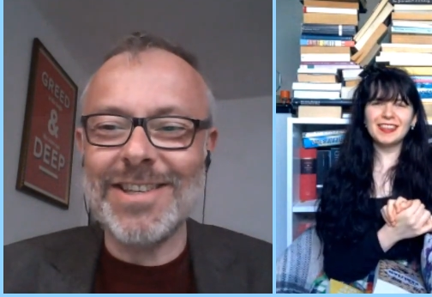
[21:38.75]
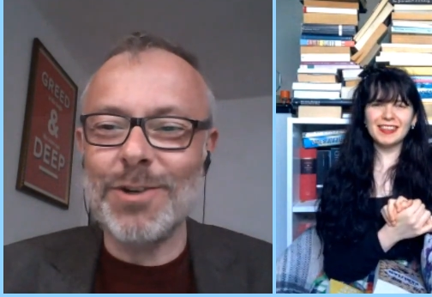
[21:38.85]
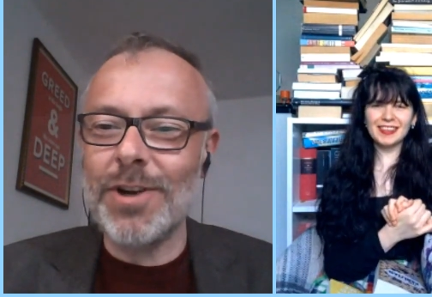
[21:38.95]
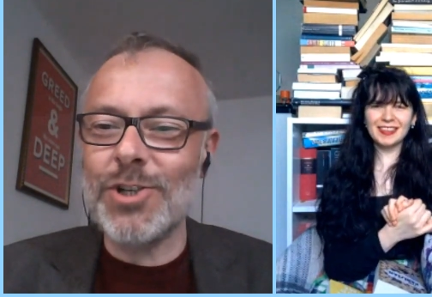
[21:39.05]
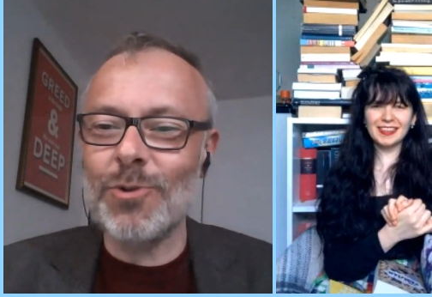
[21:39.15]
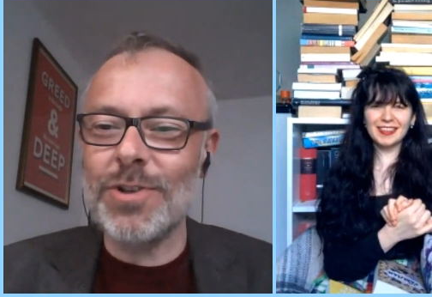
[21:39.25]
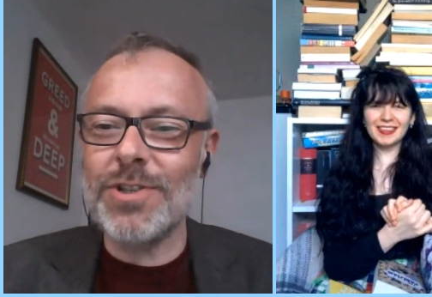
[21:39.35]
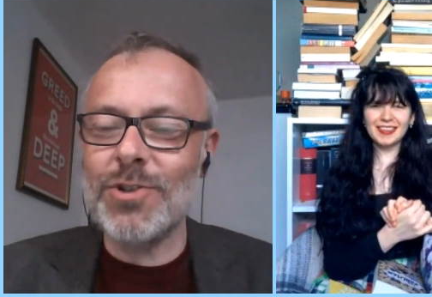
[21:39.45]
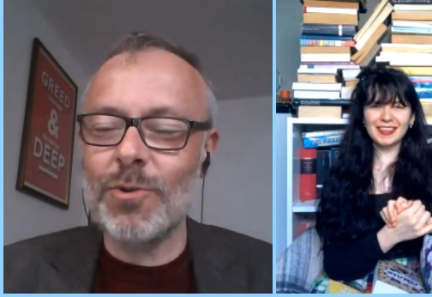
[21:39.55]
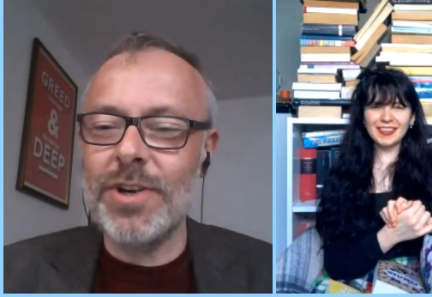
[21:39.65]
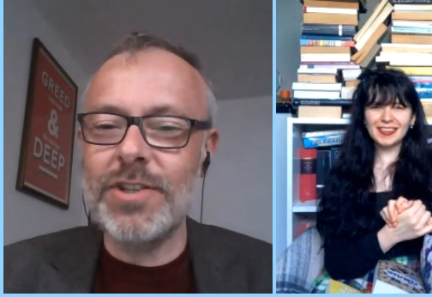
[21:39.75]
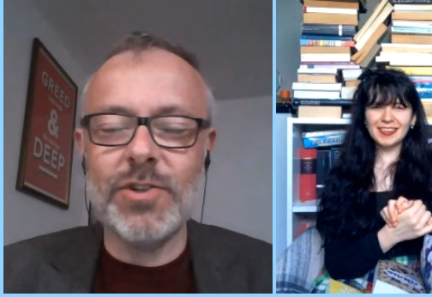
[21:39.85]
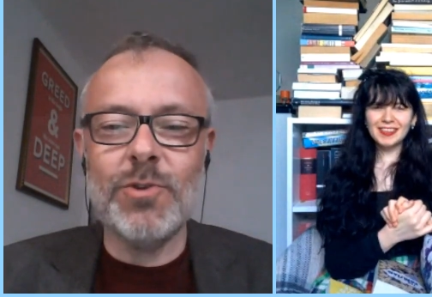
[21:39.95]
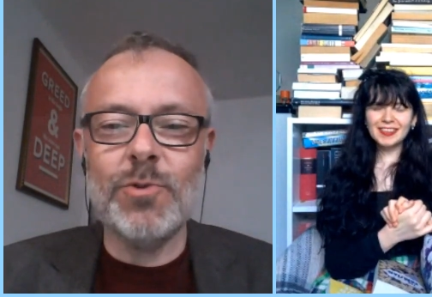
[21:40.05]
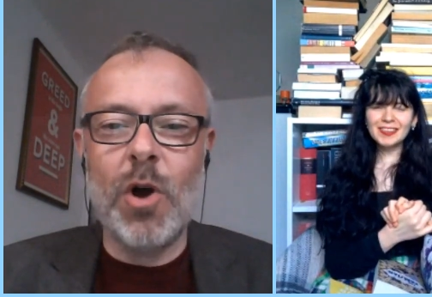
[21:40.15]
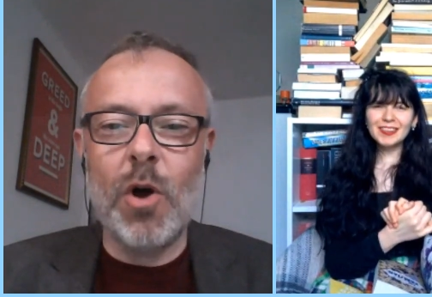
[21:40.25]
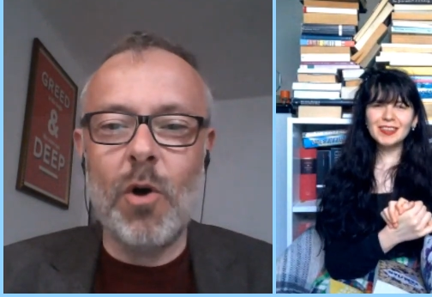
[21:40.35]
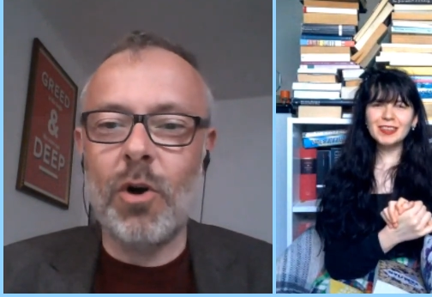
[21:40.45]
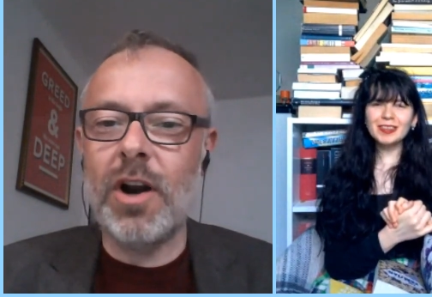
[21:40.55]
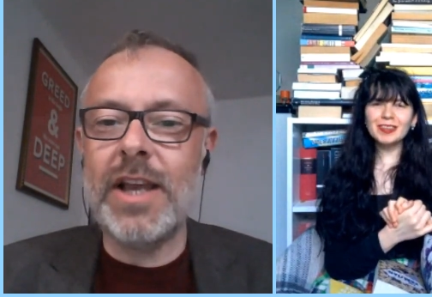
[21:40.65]
Speaker 1: Caoilinn says, "Do you write short stories
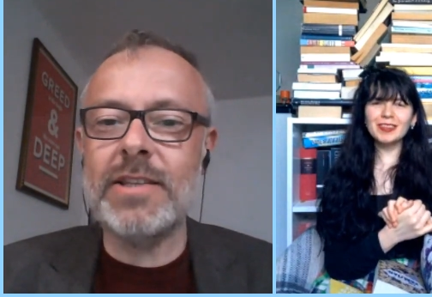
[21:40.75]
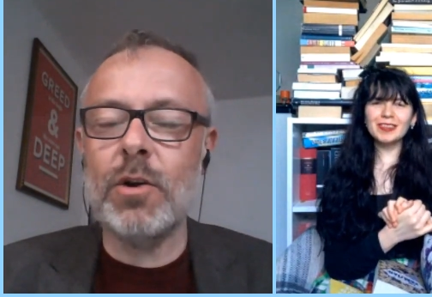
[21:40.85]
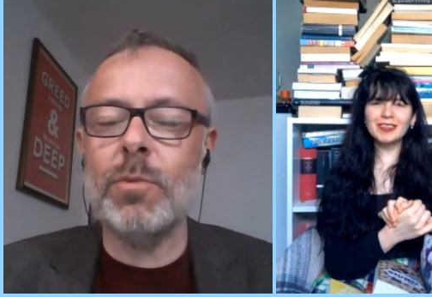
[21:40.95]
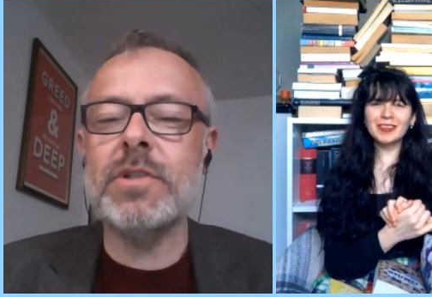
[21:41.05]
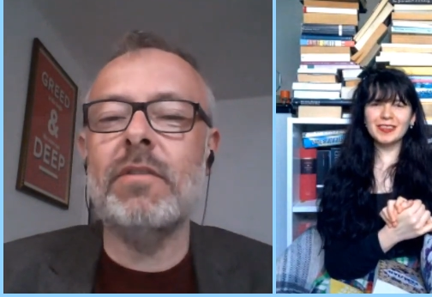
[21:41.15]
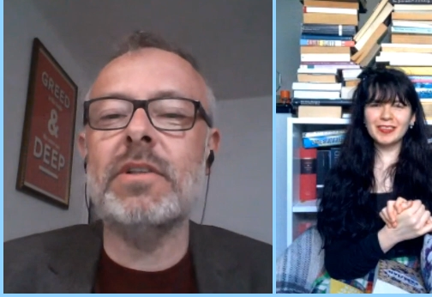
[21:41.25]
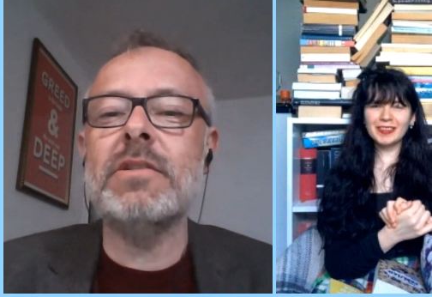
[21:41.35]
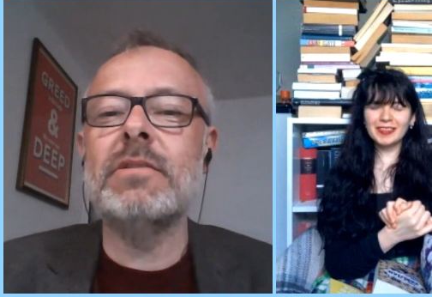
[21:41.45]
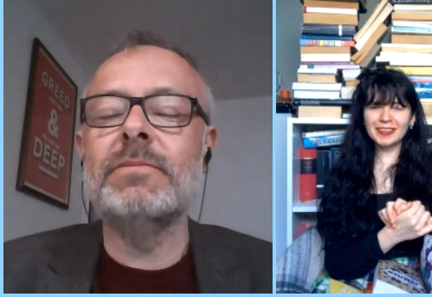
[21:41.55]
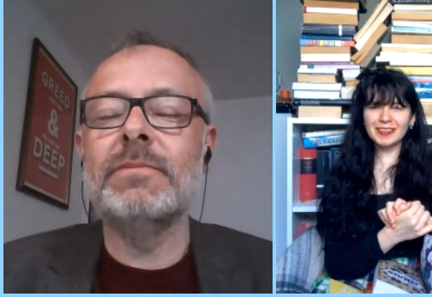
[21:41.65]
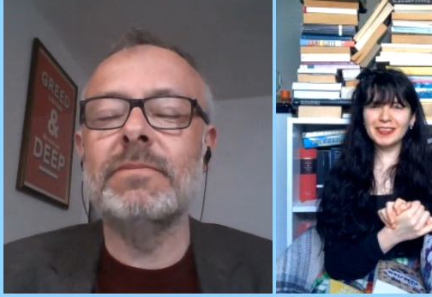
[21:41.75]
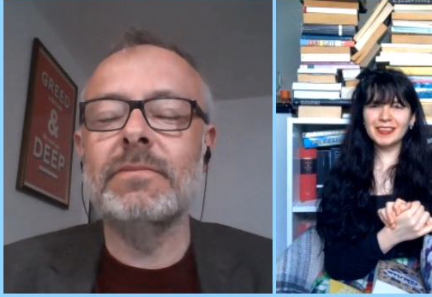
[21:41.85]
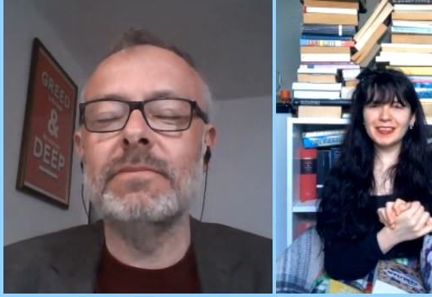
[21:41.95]
too, or is it always novels?"